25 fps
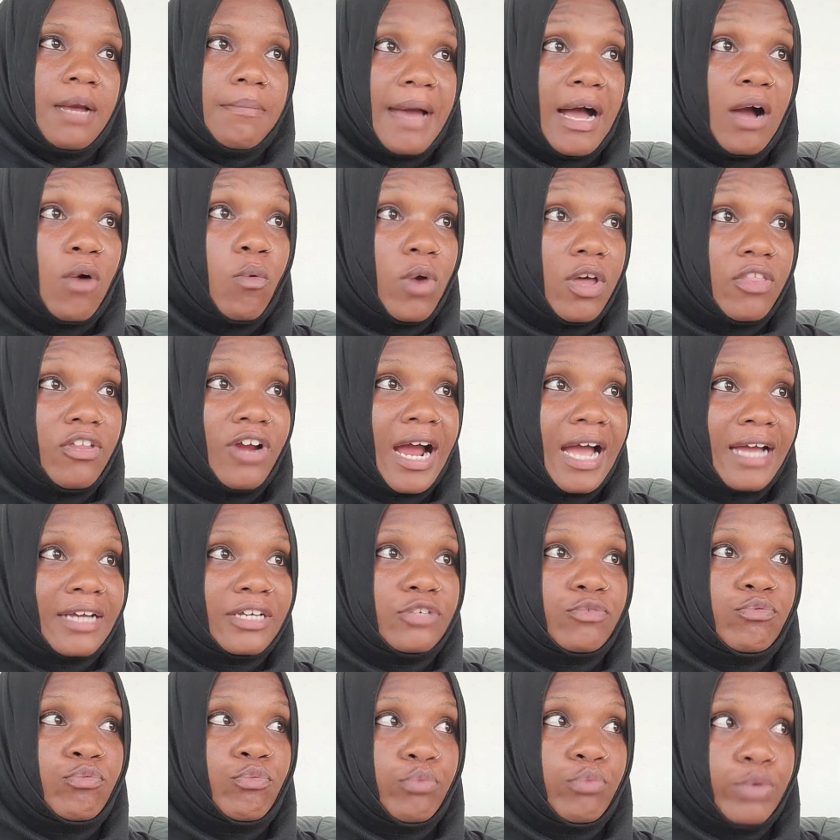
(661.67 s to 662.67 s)
about whether I
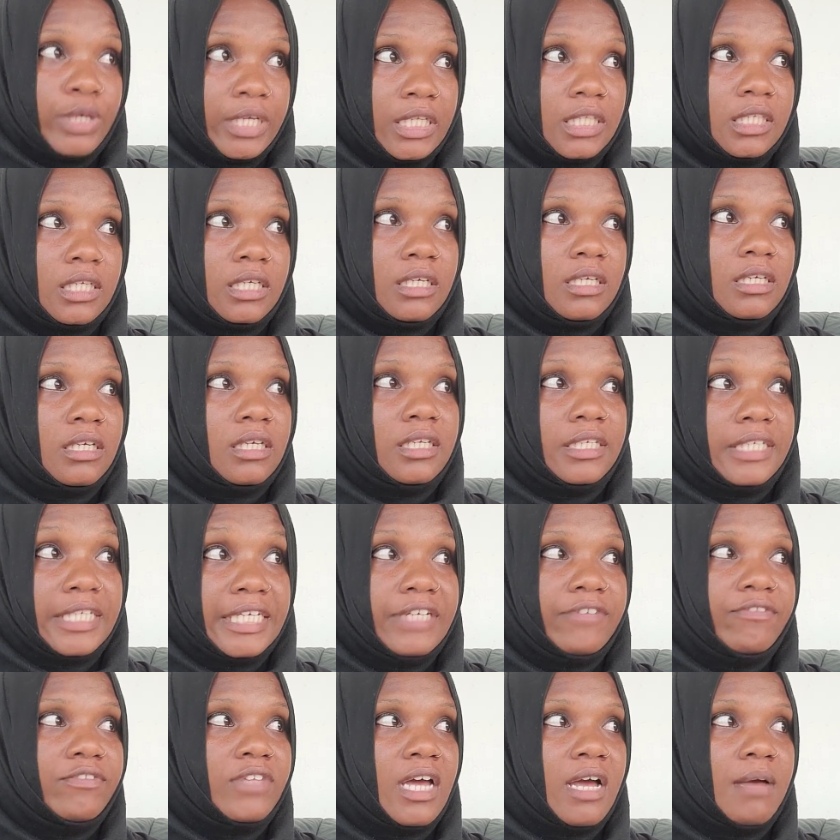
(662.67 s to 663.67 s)
could really
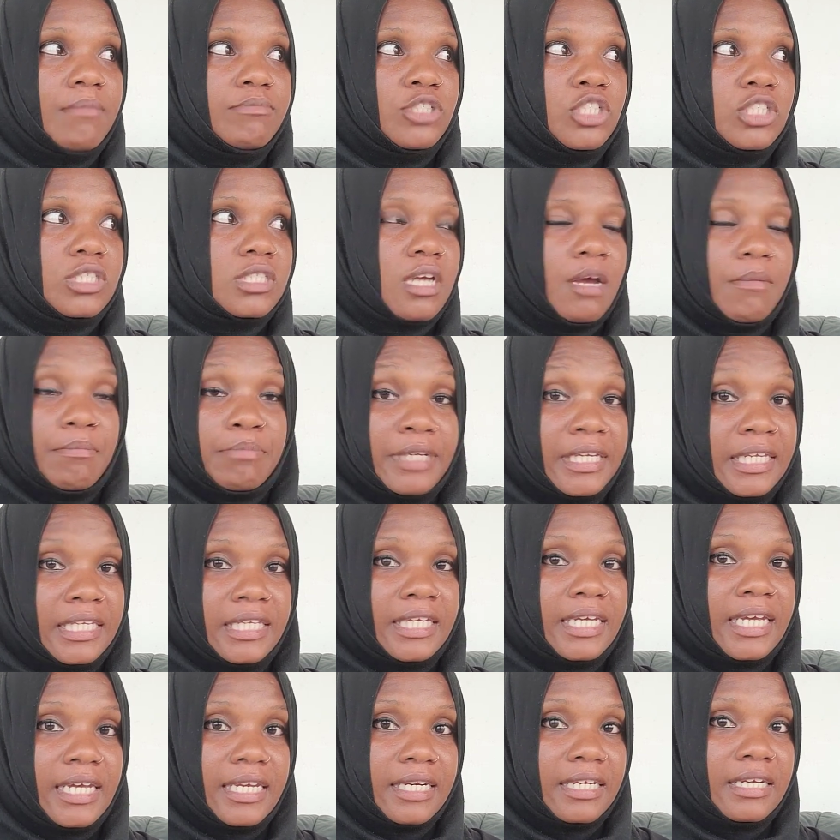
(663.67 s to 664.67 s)
leave them just
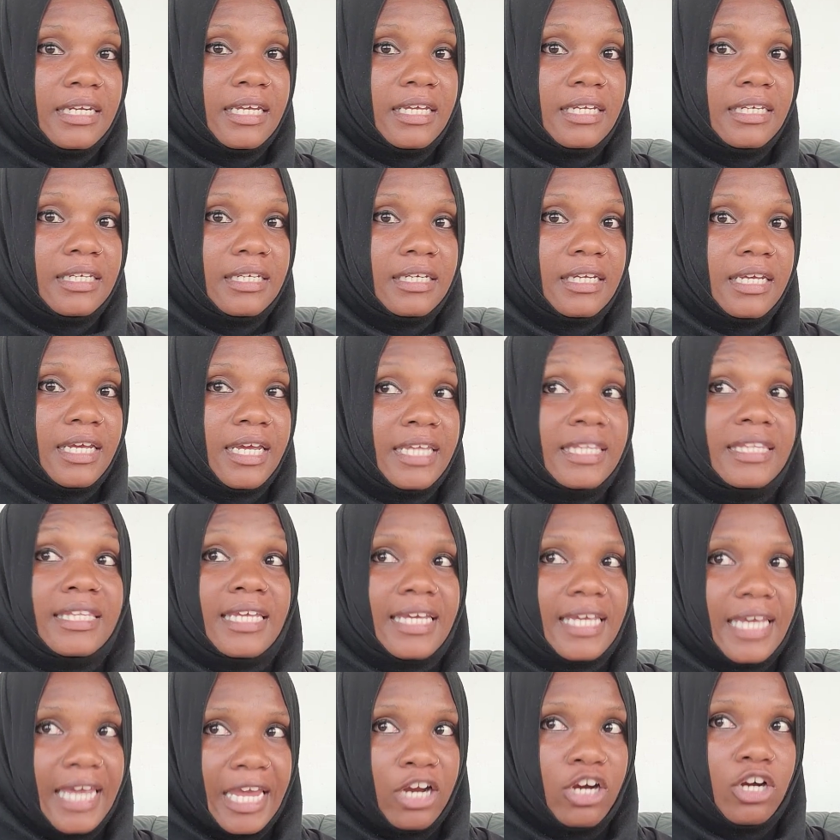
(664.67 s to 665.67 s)
completely in in in the
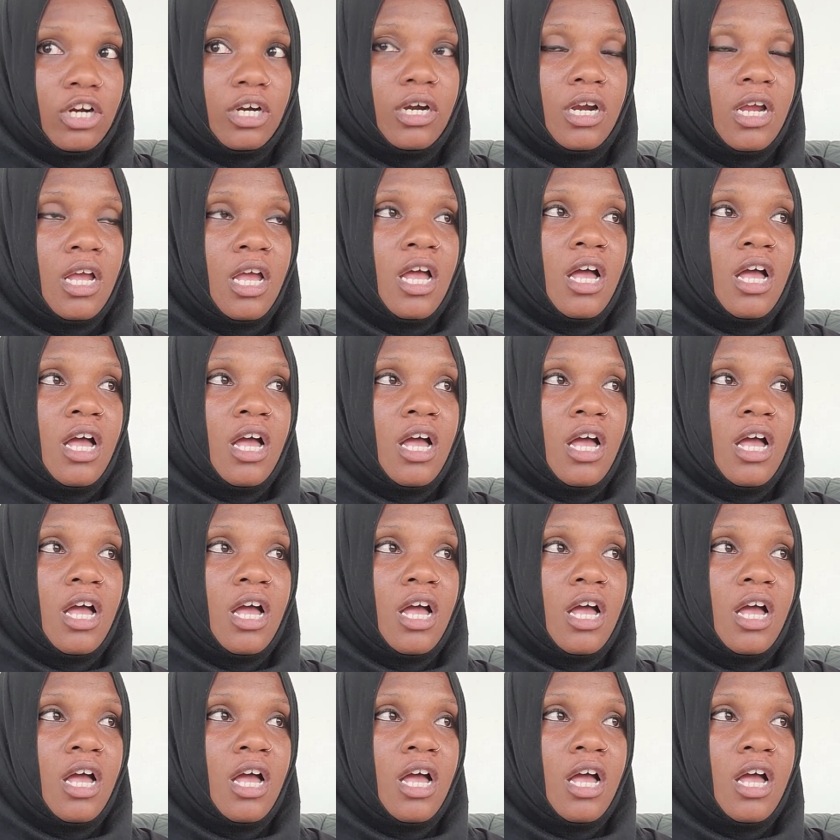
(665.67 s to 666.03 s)
care